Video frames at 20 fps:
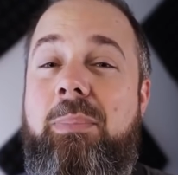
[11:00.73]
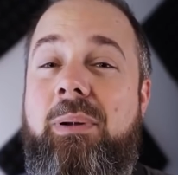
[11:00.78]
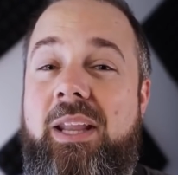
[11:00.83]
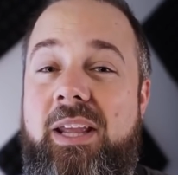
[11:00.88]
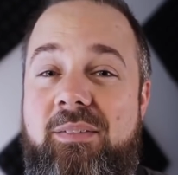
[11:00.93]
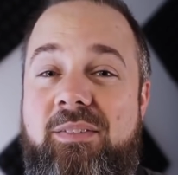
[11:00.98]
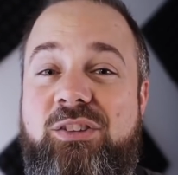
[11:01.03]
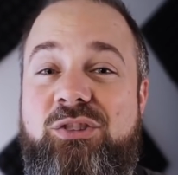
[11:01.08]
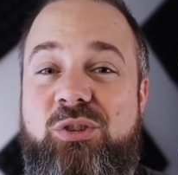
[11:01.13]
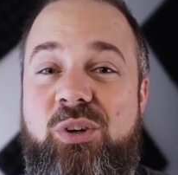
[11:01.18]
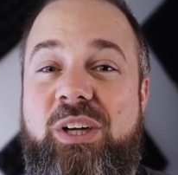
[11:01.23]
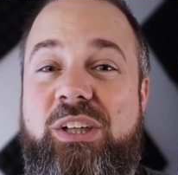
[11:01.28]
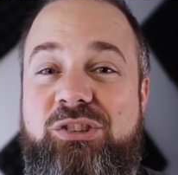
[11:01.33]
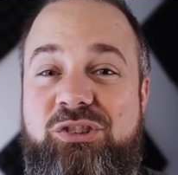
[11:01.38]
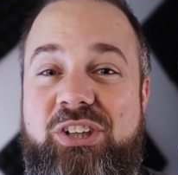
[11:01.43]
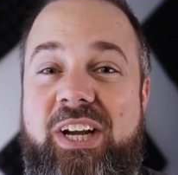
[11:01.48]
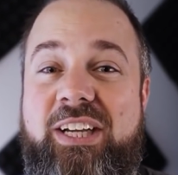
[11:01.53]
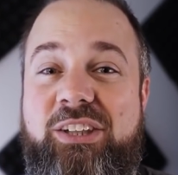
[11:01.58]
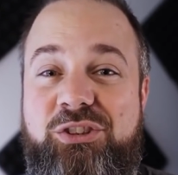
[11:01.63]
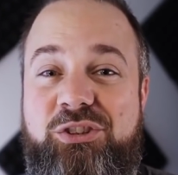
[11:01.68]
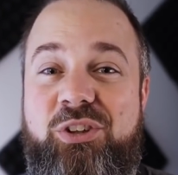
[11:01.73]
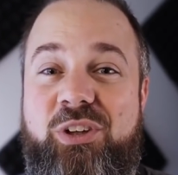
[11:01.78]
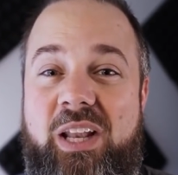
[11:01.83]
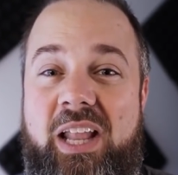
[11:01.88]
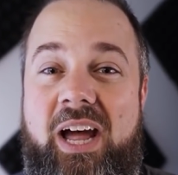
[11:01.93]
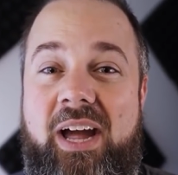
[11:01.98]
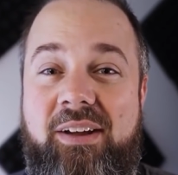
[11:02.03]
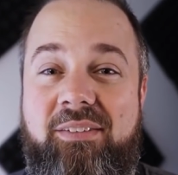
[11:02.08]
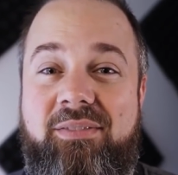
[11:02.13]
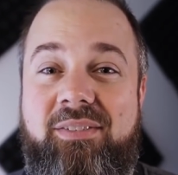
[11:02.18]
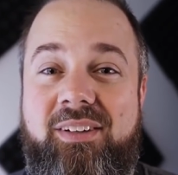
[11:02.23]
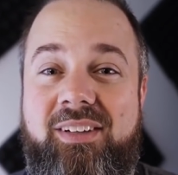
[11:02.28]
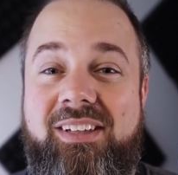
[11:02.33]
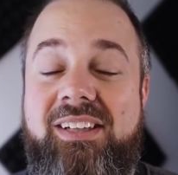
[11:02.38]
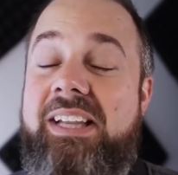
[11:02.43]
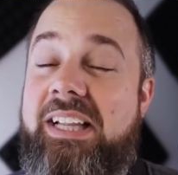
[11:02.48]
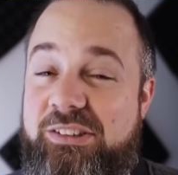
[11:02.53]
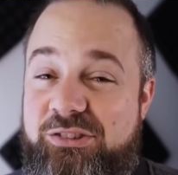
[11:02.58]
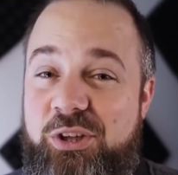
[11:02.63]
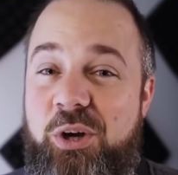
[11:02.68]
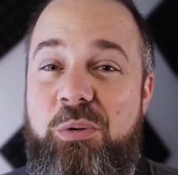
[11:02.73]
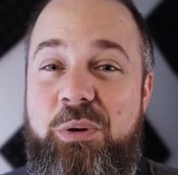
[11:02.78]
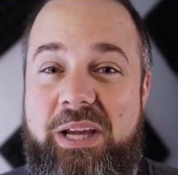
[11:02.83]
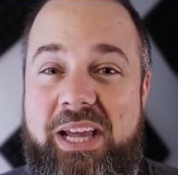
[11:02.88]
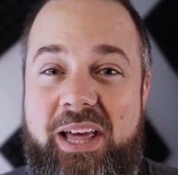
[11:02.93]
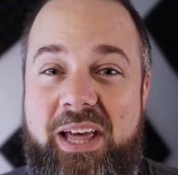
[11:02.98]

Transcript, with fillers: I believe it's going to change your life. Let's go